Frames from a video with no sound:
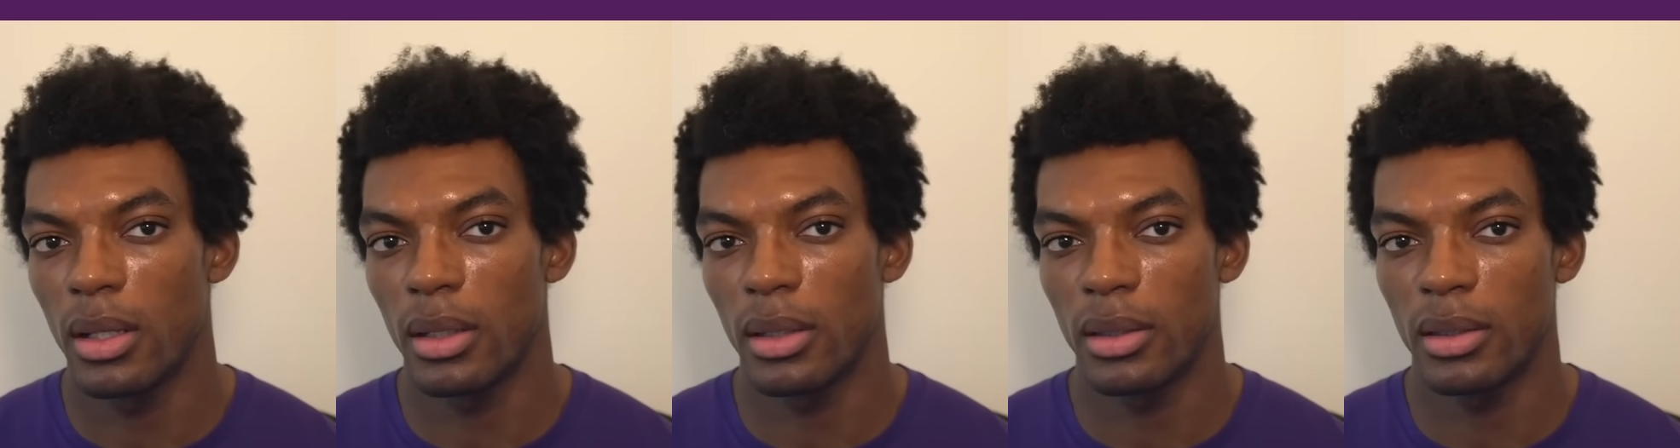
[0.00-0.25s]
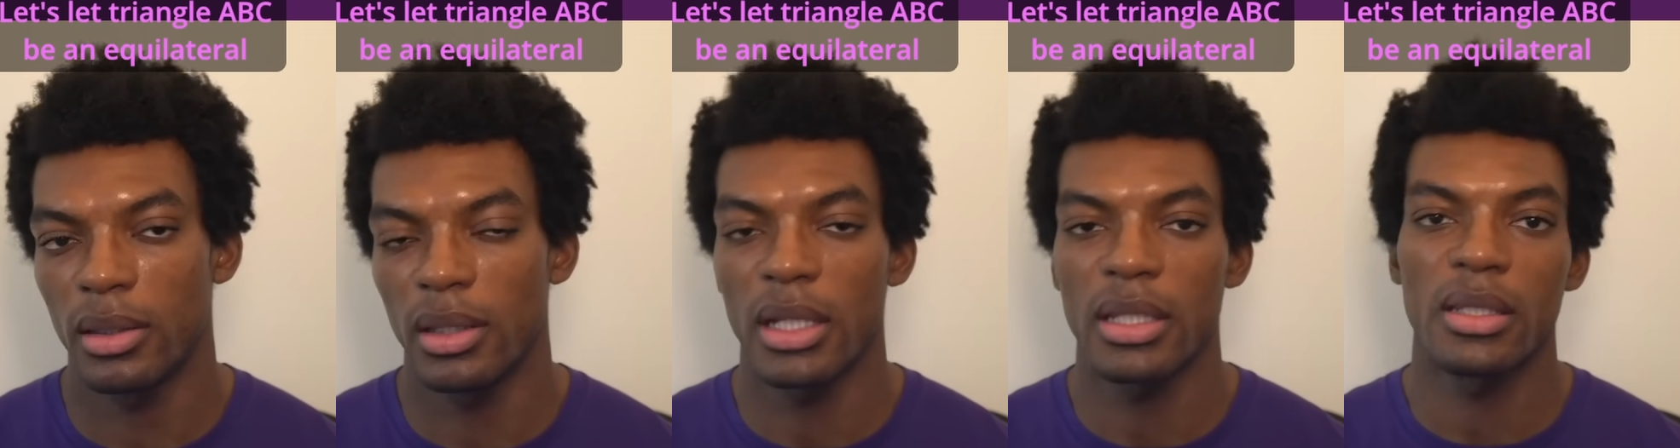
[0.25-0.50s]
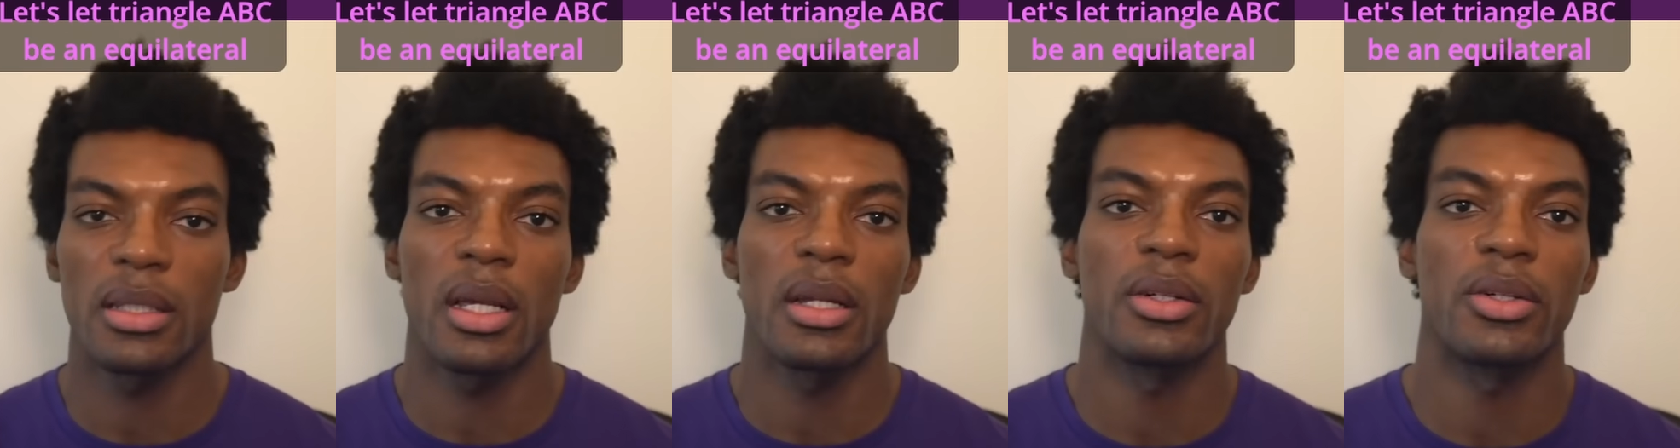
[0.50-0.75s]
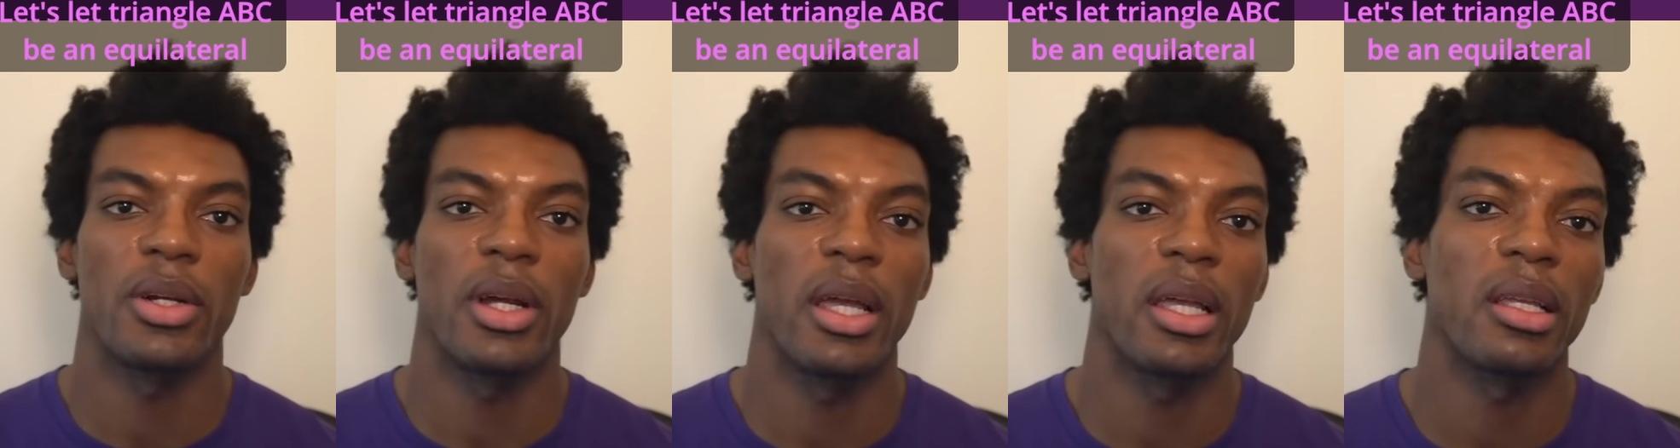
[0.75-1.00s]
Let's let
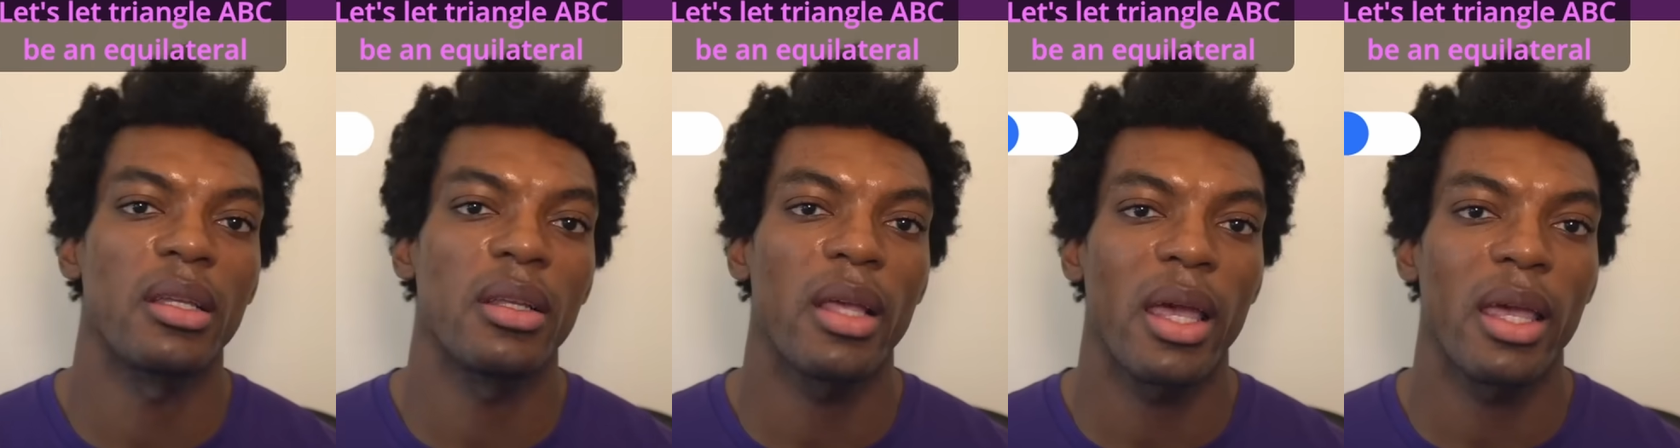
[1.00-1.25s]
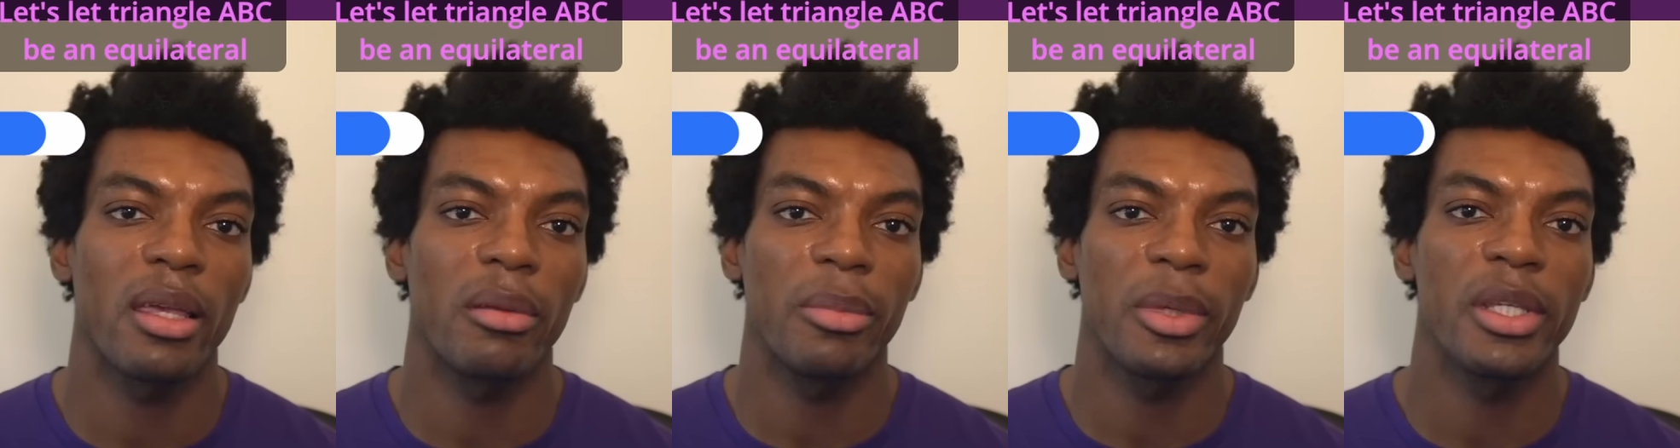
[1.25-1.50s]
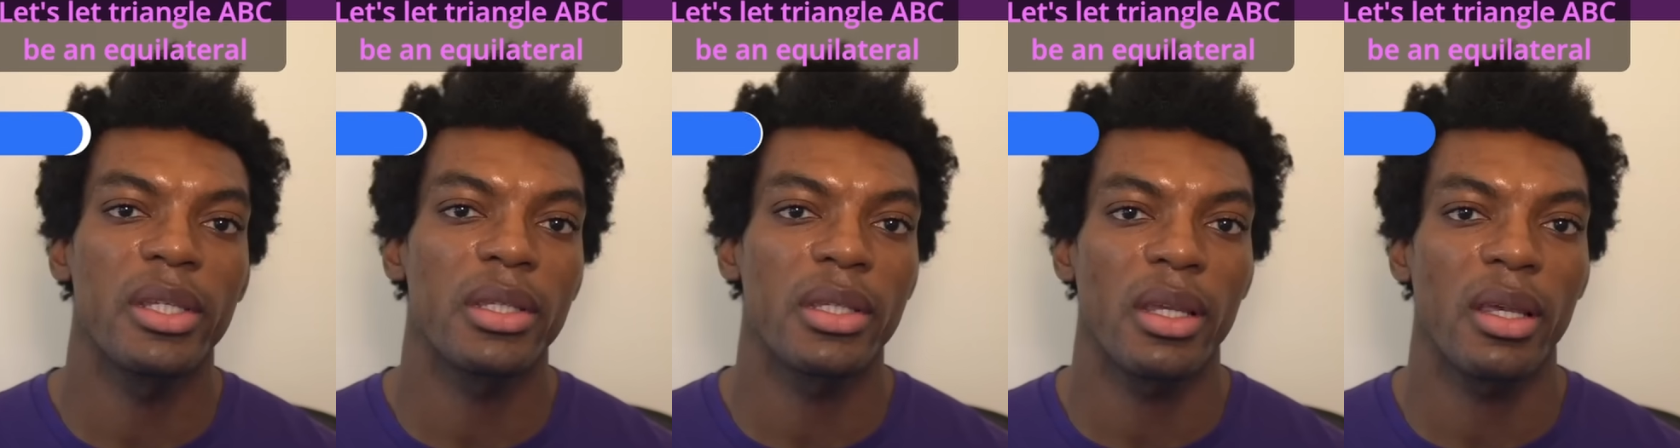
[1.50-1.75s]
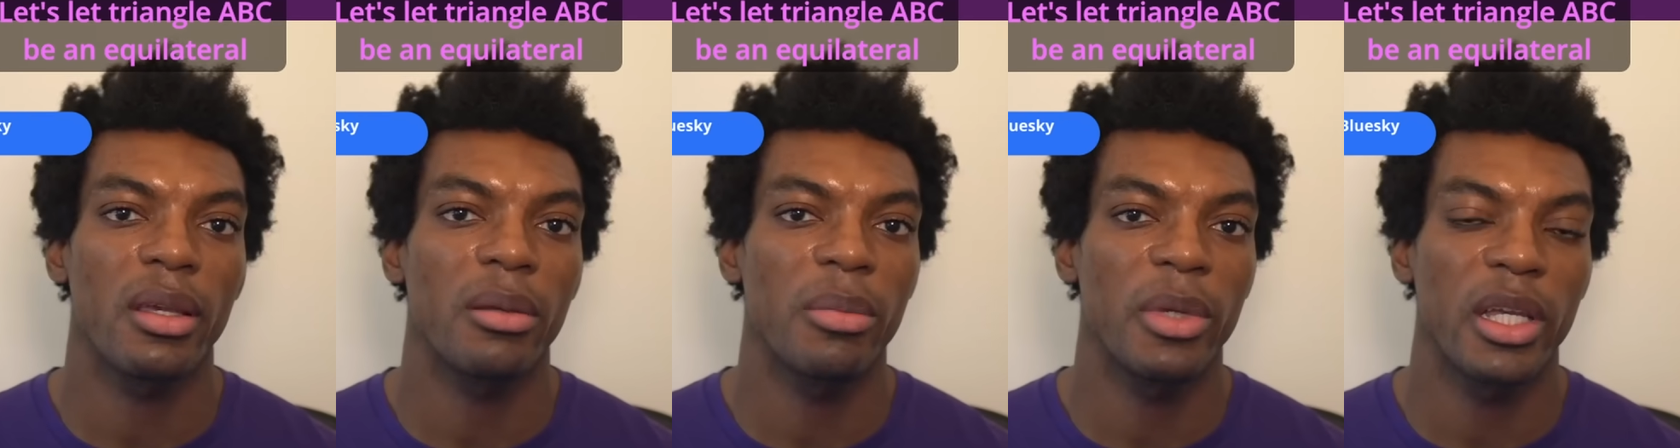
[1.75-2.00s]
triangle
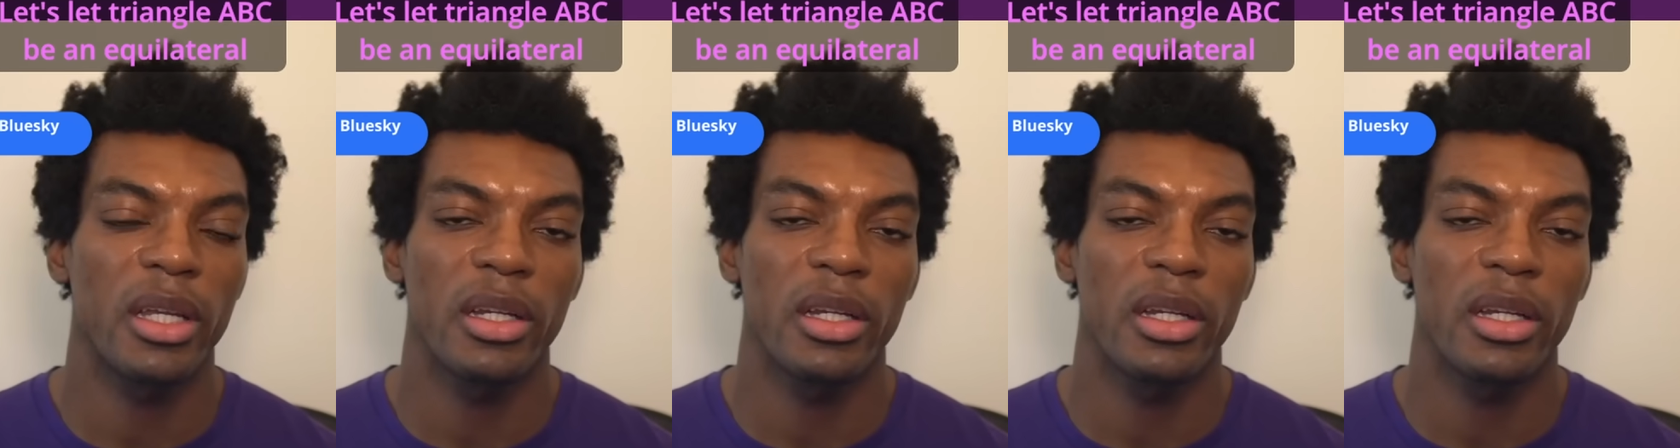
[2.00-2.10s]
ABC be an